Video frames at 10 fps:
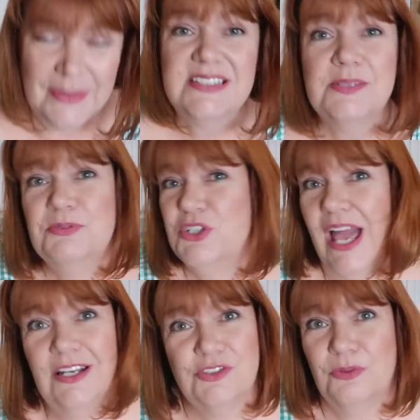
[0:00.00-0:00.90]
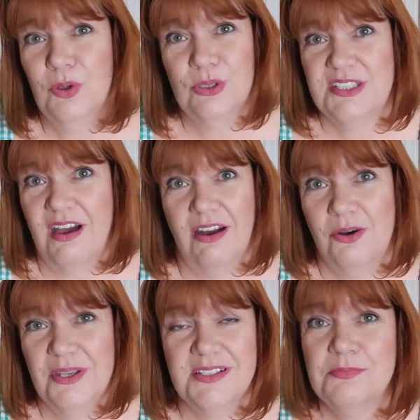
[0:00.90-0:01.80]
mean, it's a challenge for Paul Zahara
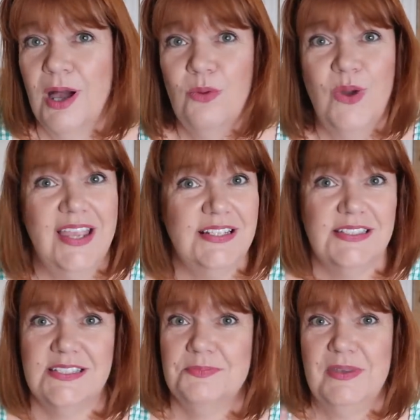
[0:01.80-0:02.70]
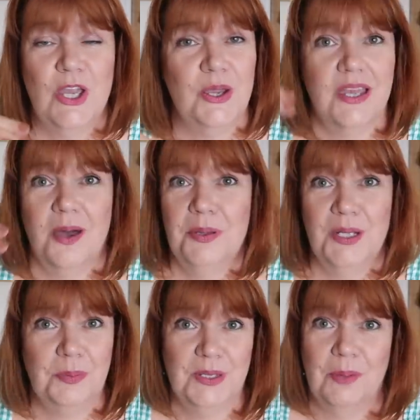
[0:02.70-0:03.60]
because my weight has been going up and
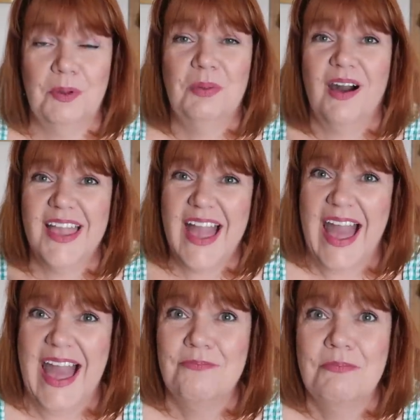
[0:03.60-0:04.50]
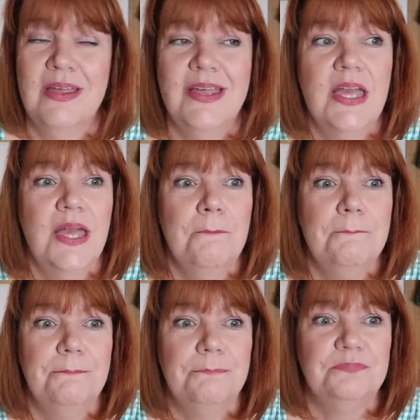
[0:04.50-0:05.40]
up and up. But I am
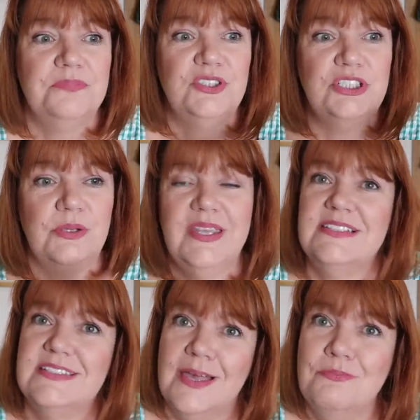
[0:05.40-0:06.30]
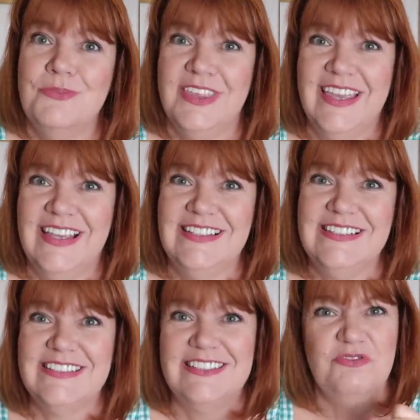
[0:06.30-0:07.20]
doing some
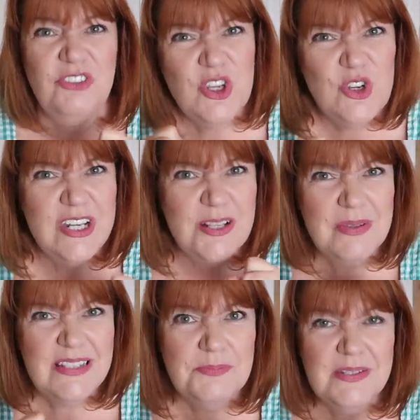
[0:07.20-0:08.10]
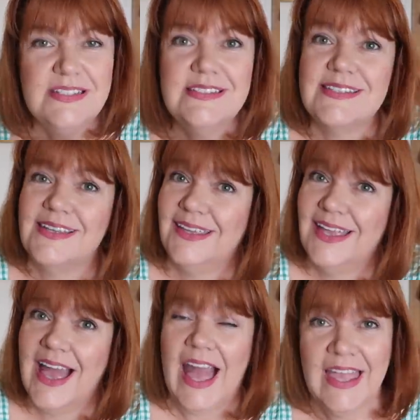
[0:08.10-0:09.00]
things, a few little bits and pieces, and
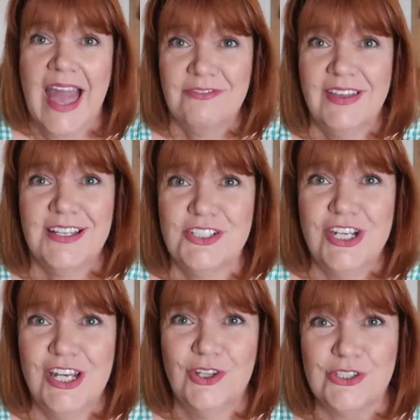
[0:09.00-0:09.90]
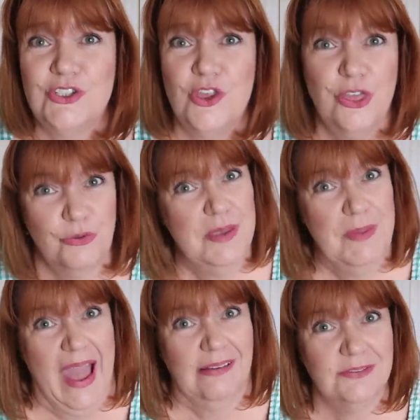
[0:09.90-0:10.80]
I have actually lost 3
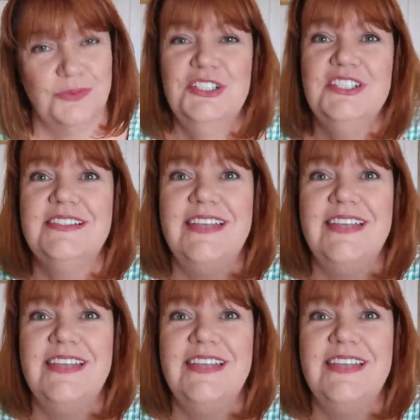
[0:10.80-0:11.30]
pounds, which is